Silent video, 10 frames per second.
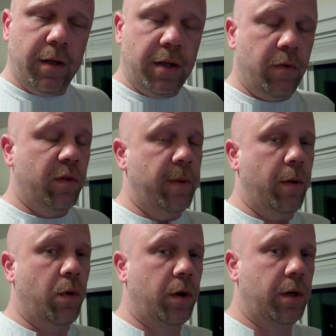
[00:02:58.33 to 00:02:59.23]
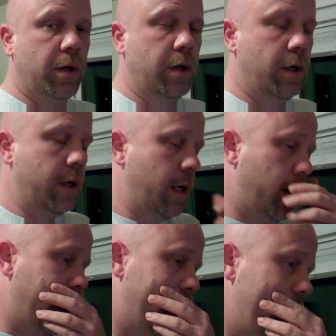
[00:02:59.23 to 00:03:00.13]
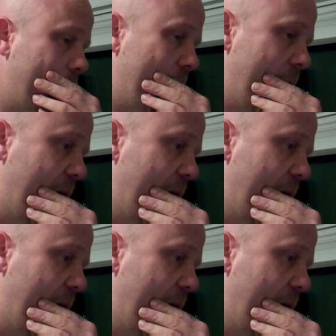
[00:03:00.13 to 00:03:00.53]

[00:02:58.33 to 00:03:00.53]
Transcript: done with my work. Um,